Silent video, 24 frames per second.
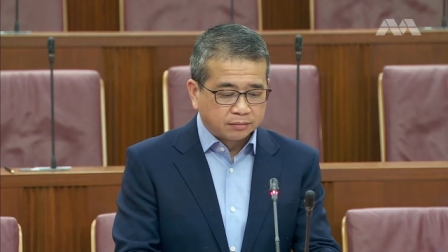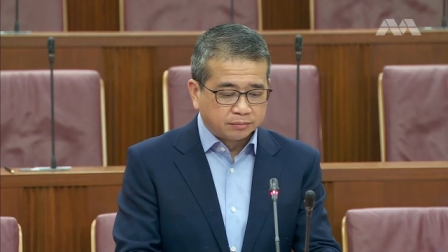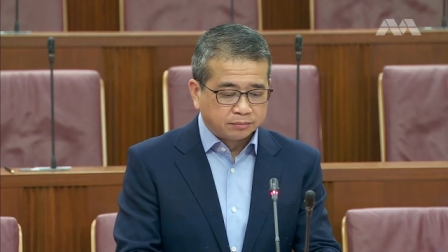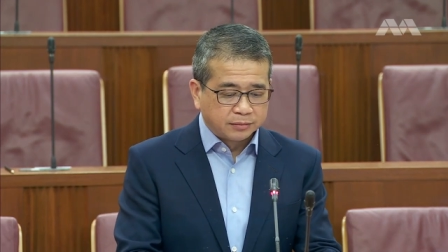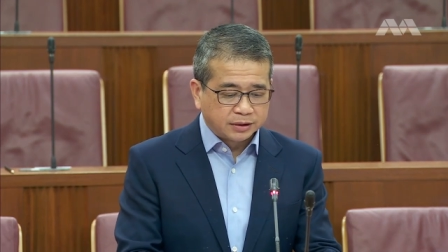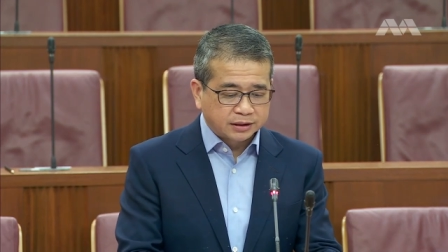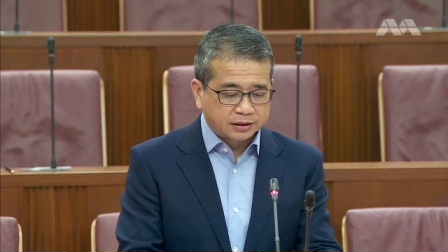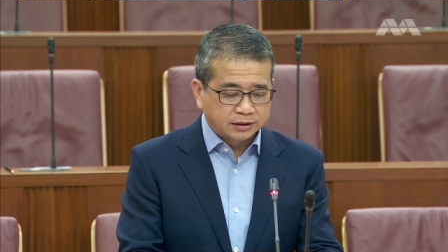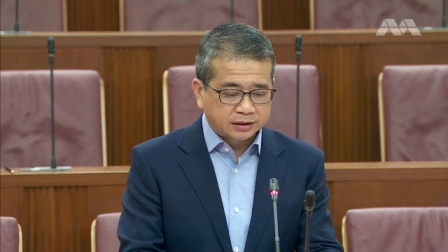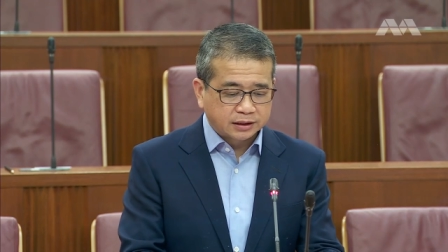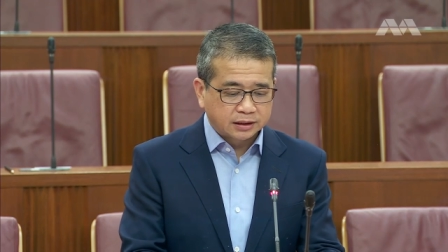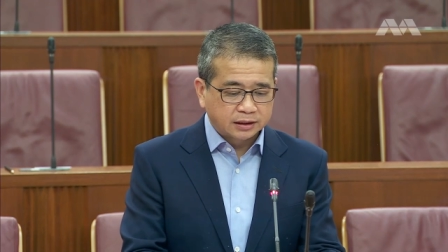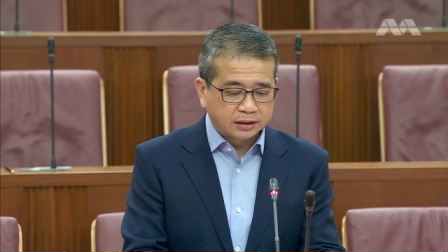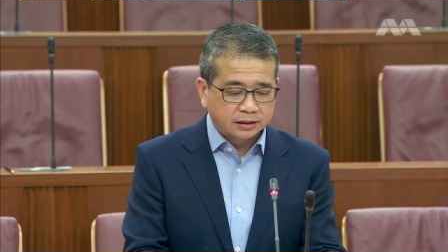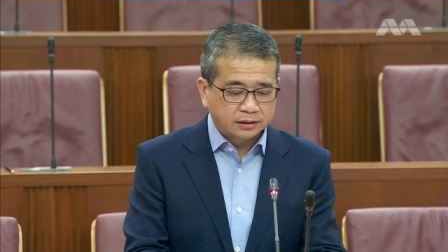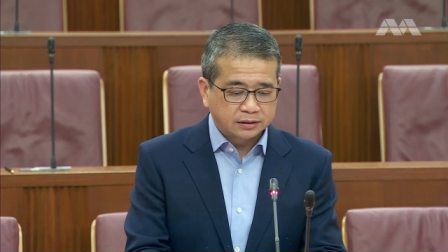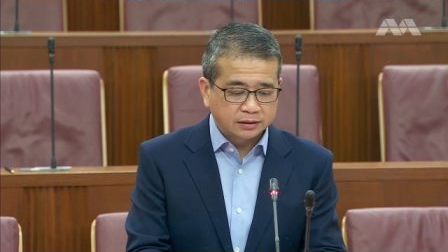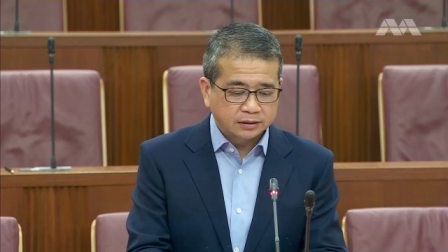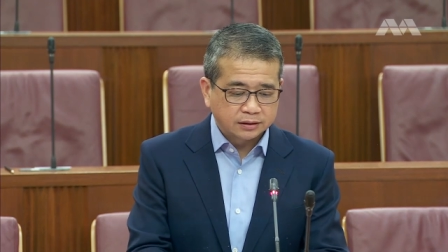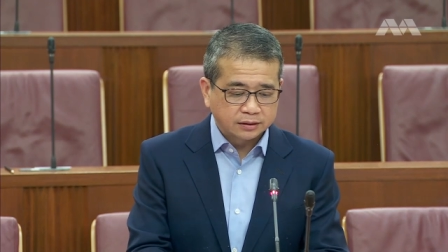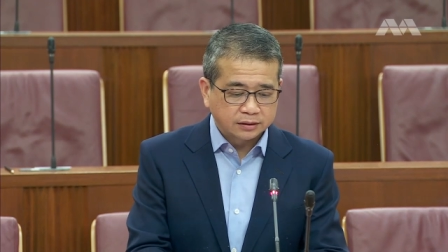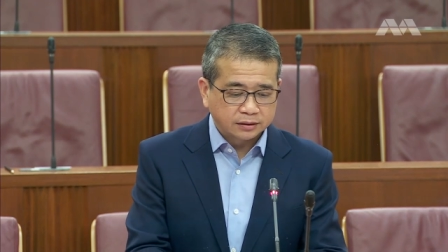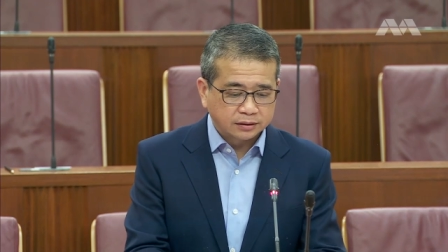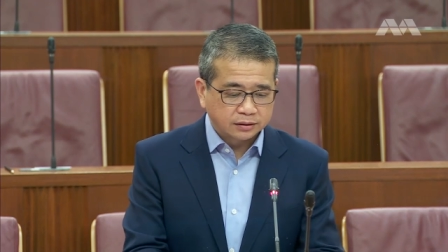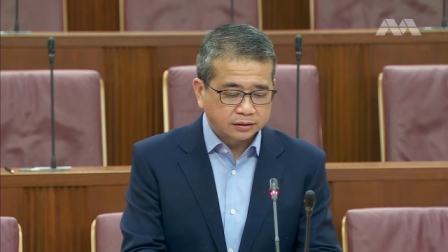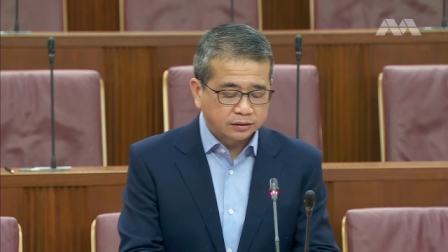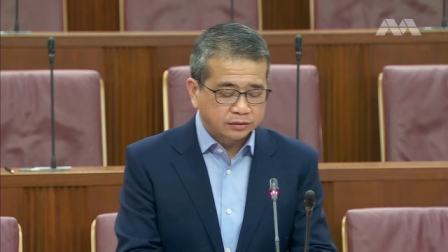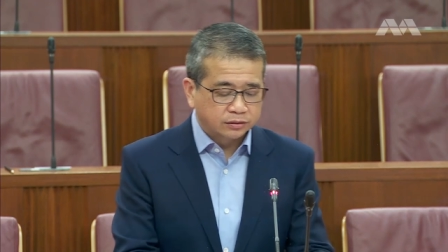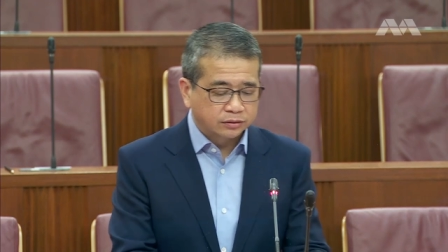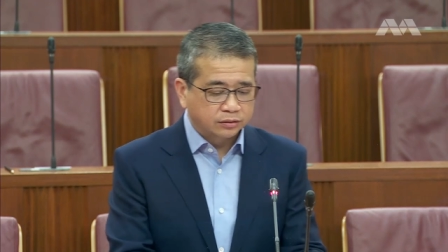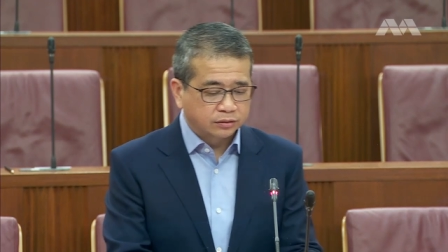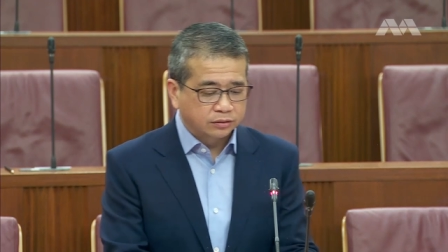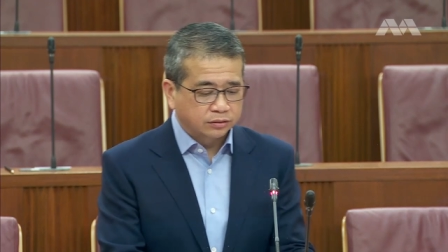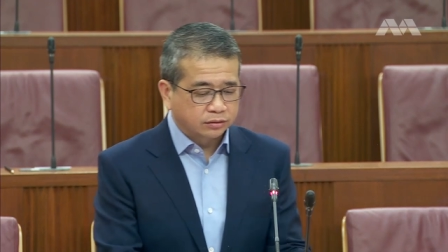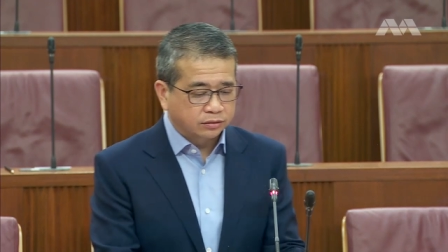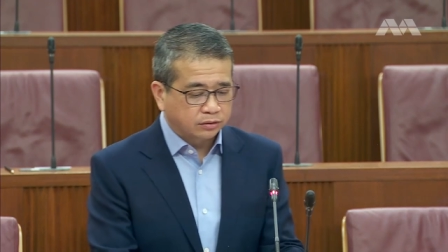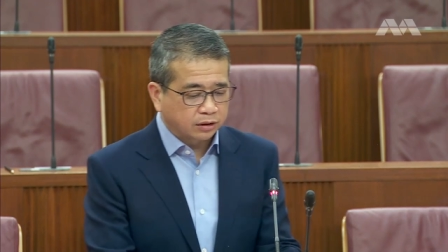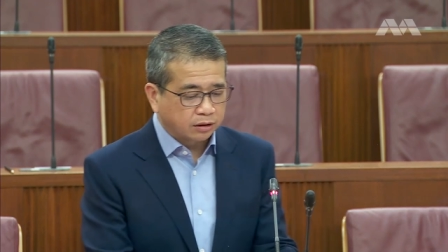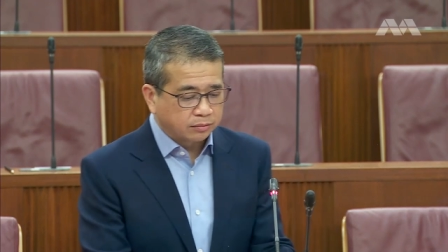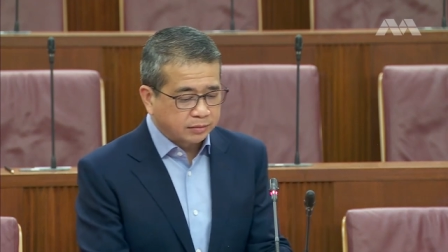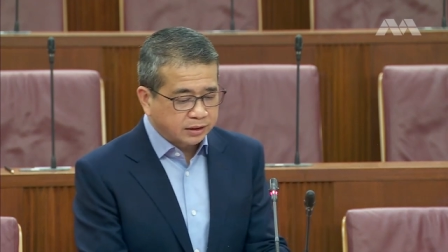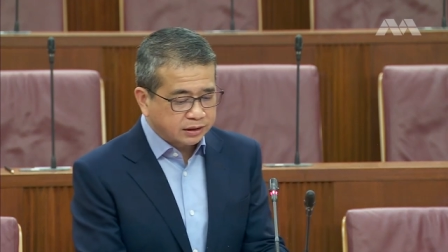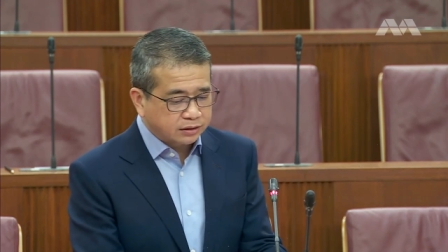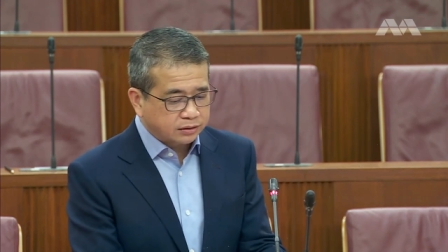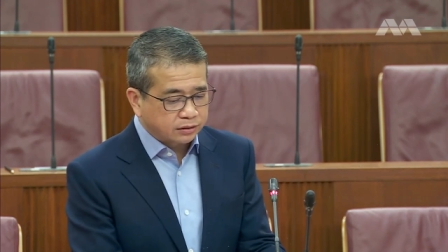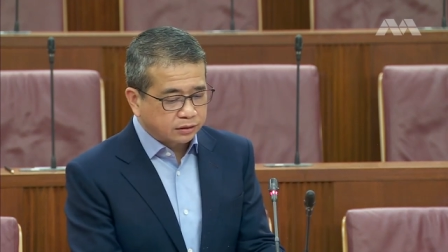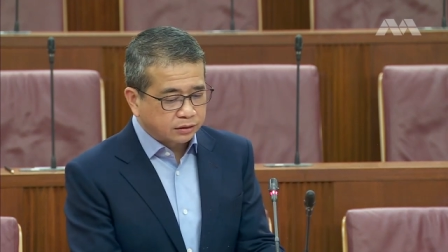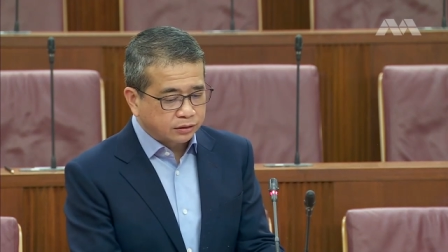Mr.
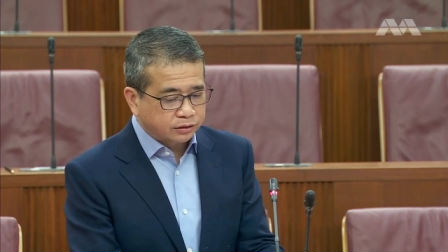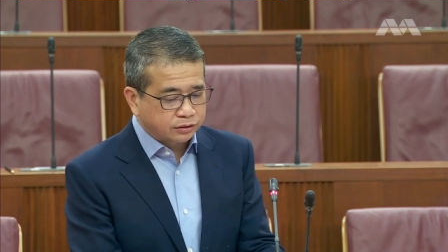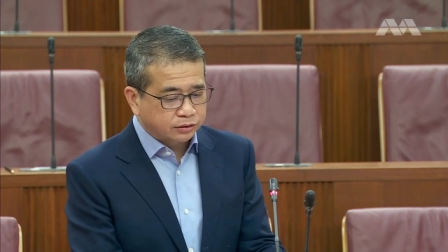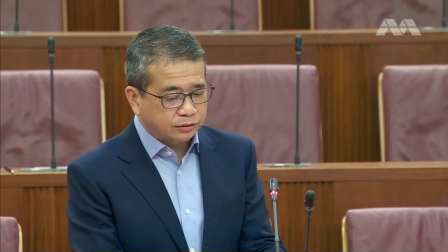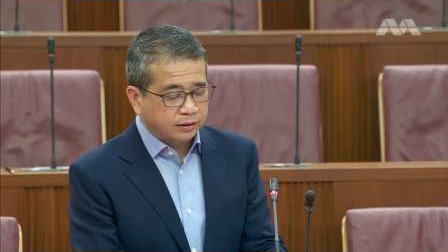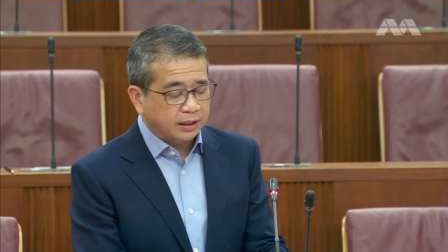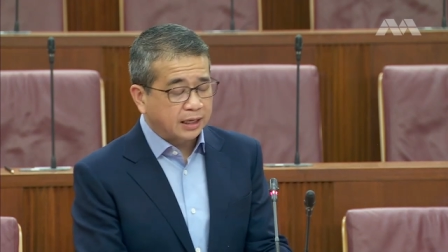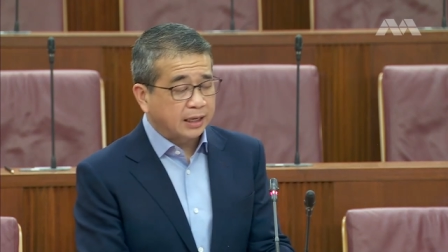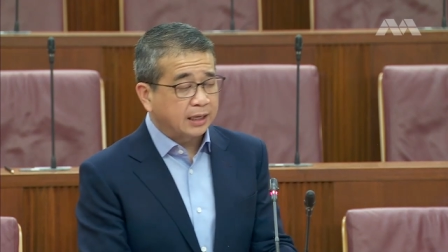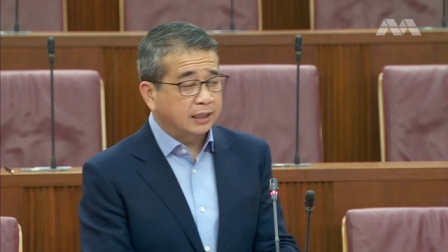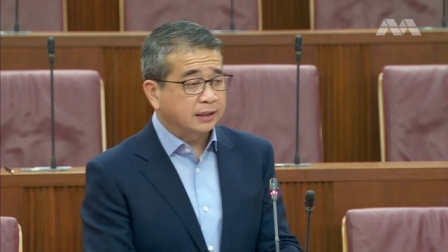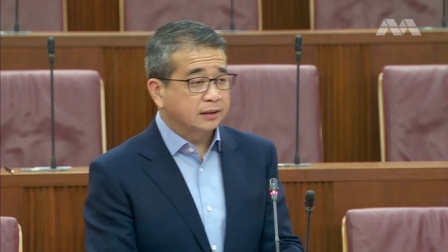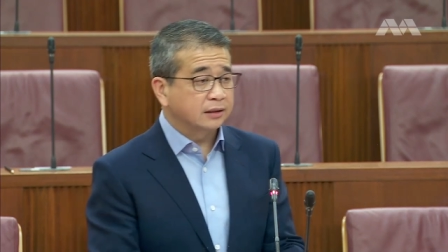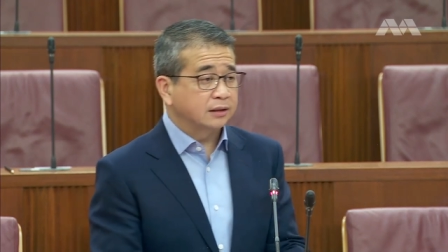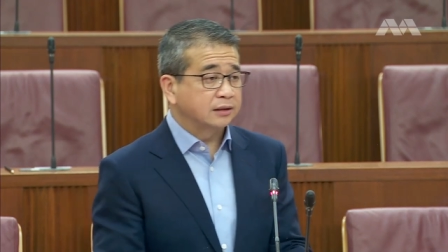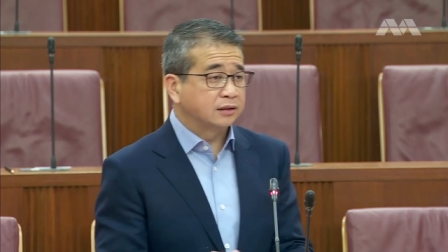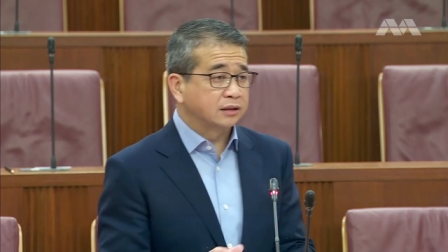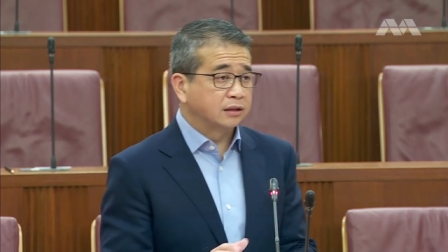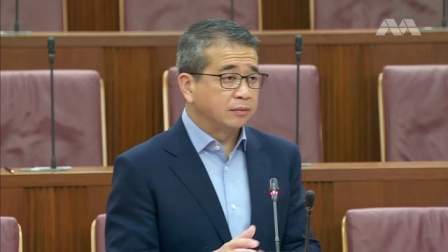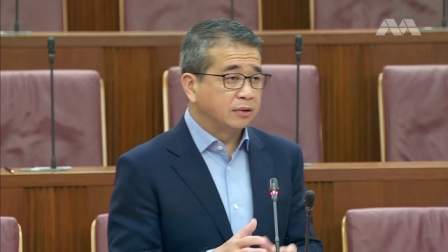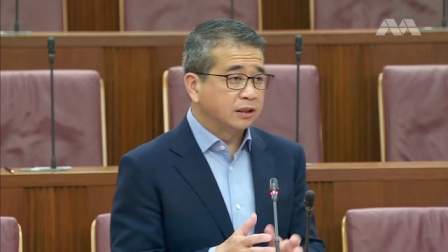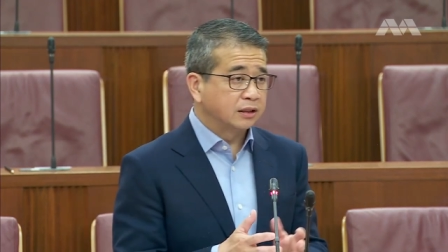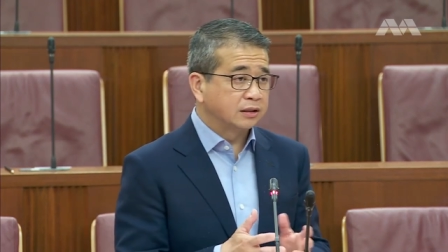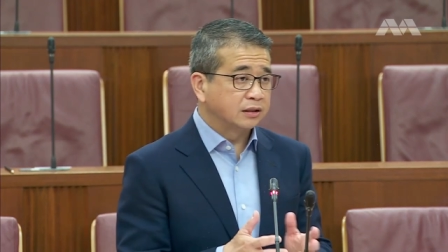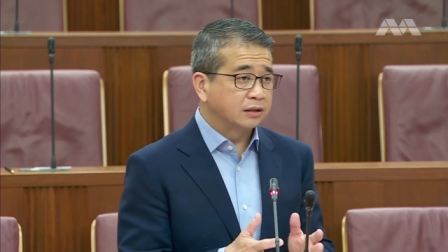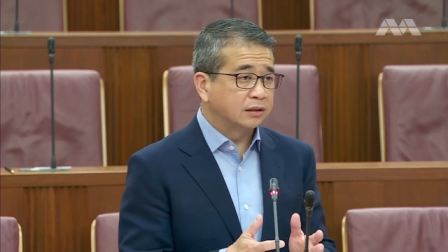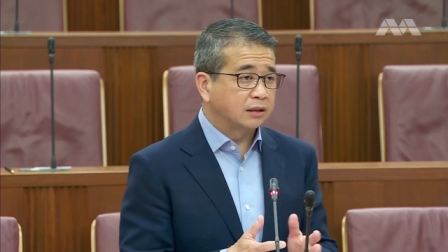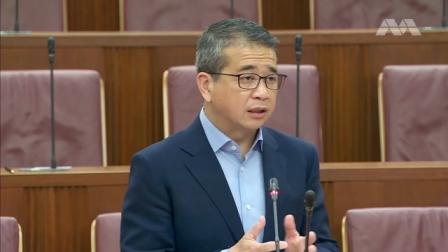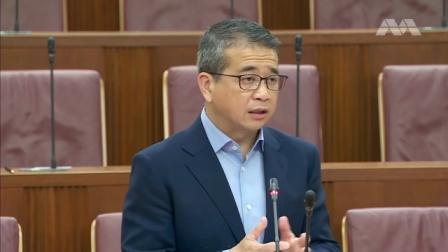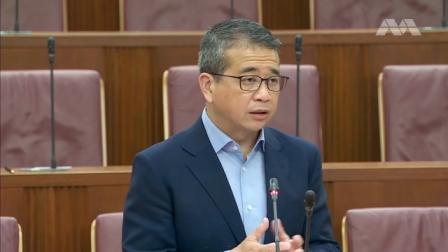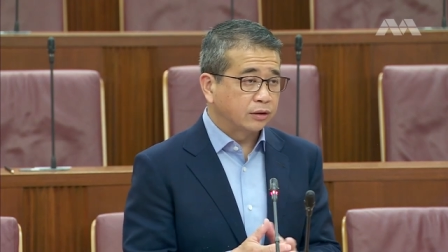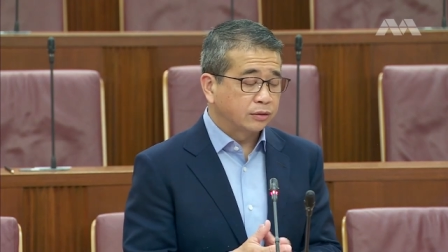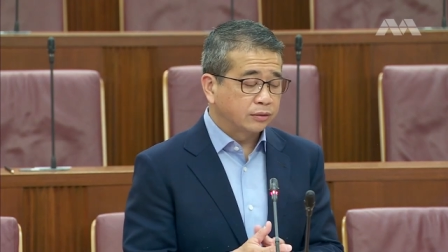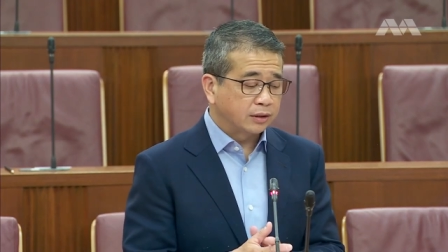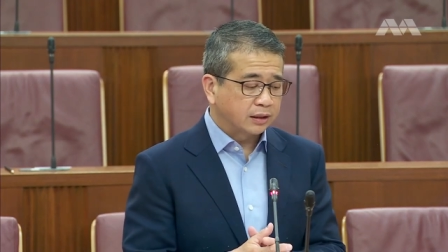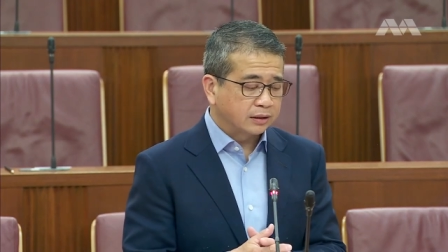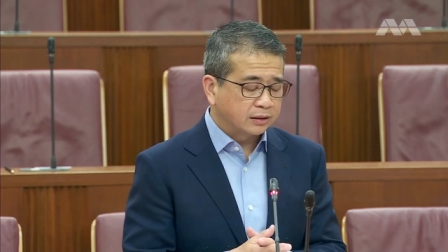Thomas also highlighted a similar scenario.